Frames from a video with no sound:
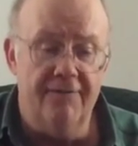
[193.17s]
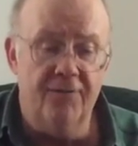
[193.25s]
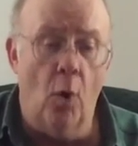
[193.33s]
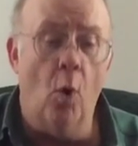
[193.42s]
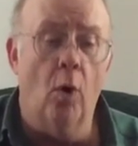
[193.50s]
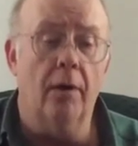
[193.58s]

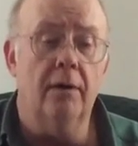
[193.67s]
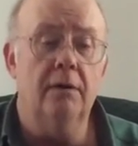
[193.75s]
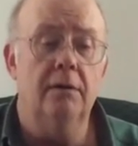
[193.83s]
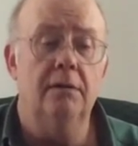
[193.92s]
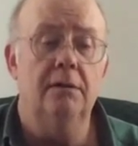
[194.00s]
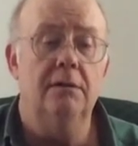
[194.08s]
3,
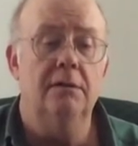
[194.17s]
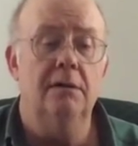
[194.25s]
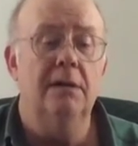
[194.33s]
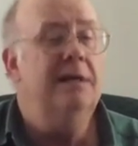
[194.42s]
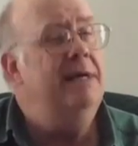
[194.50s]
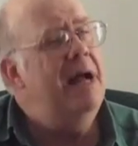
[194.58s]
4,
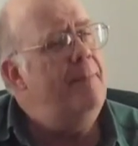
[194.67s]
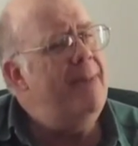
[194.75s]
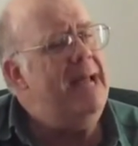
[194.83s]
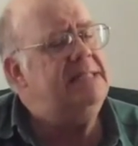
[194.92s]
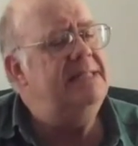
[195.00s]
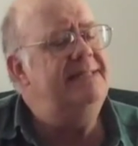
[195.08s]

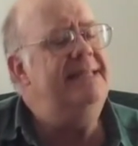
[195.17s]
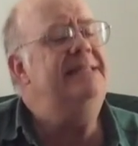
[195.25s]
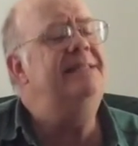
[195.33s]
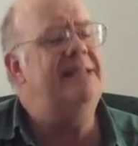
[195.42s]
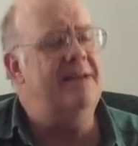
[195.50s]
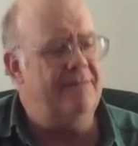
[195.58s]
back to
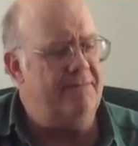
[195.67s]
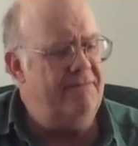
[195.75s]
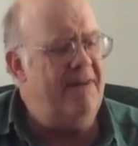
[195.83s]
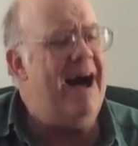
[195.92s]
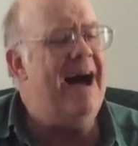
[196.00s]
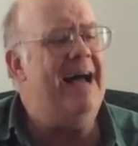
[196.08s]
D7,
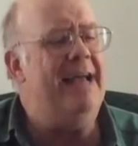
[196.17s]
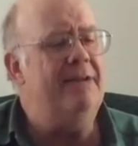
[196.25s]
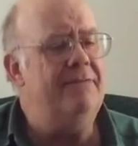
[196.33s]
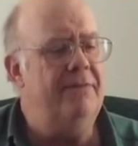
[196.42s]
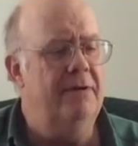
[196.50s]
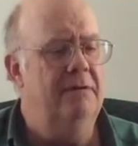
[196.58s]

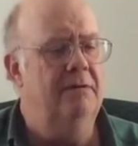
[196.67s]
5,